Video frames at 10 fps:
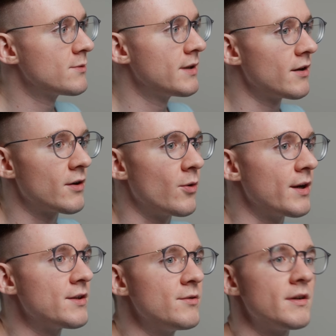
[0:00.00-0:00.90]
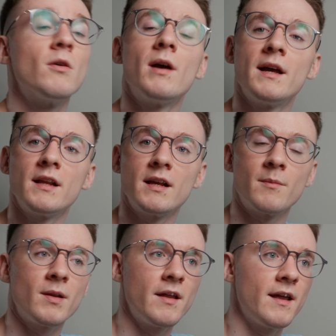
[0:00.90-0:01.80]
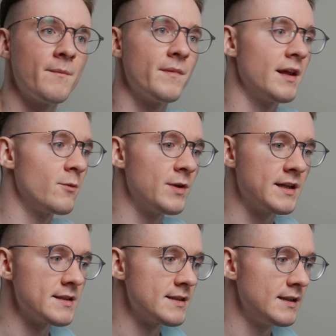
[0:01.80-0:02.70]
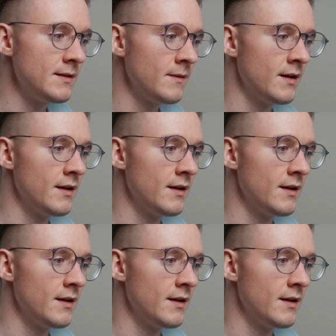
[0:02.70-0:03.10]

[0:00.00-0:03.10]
is we are going to go ahead and apply that, and we can see